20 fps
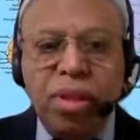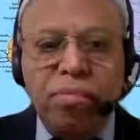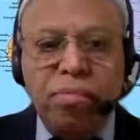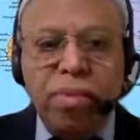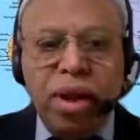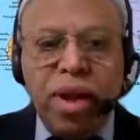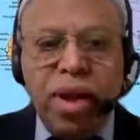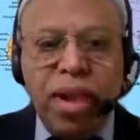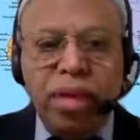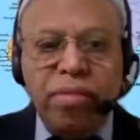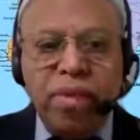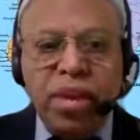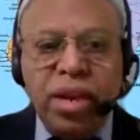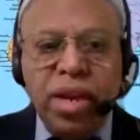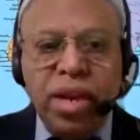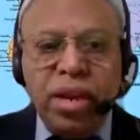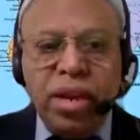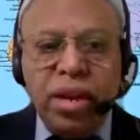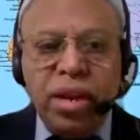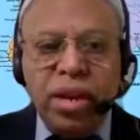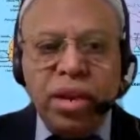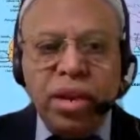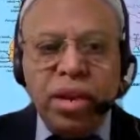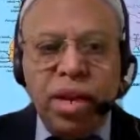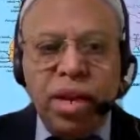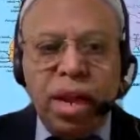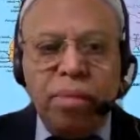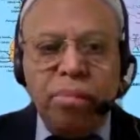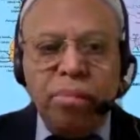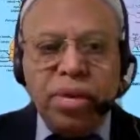By leaving it
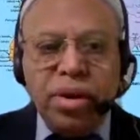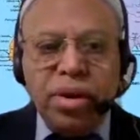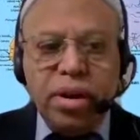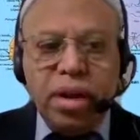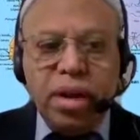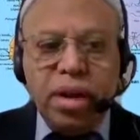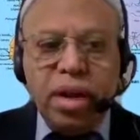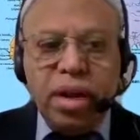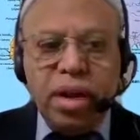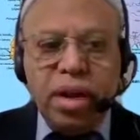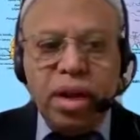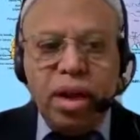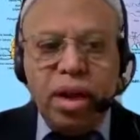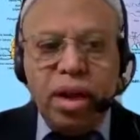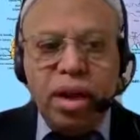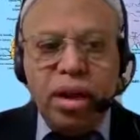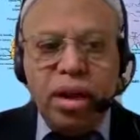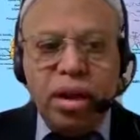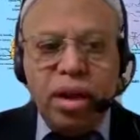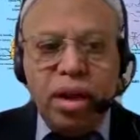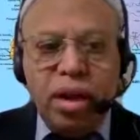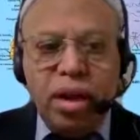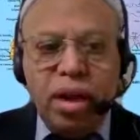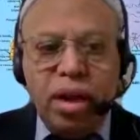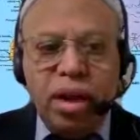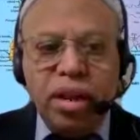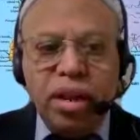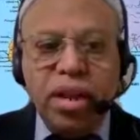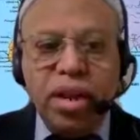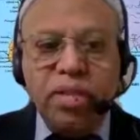empty,
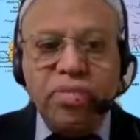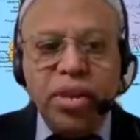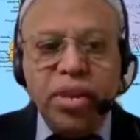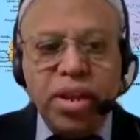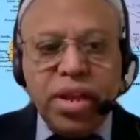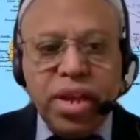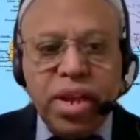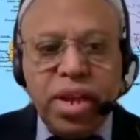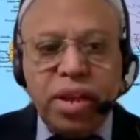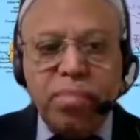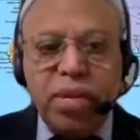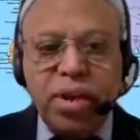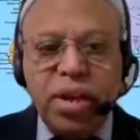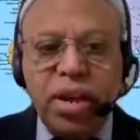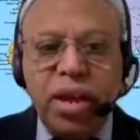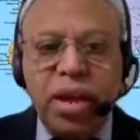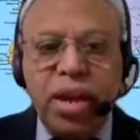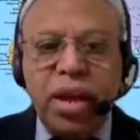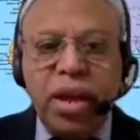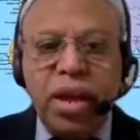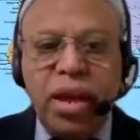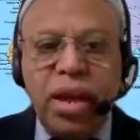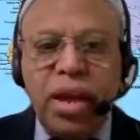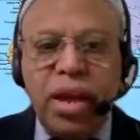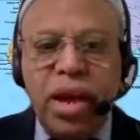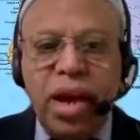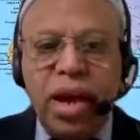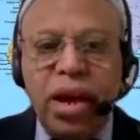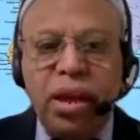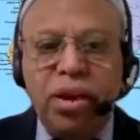others will grab it
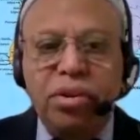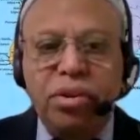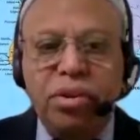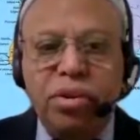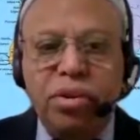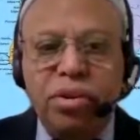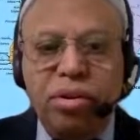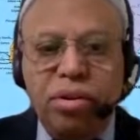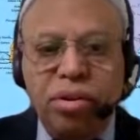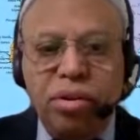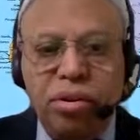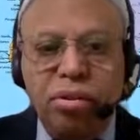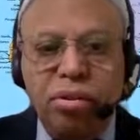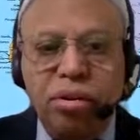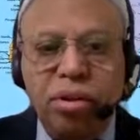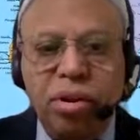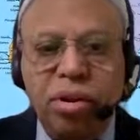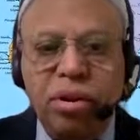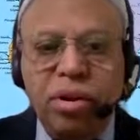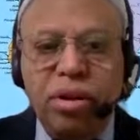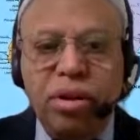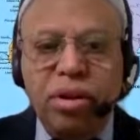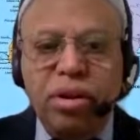and do not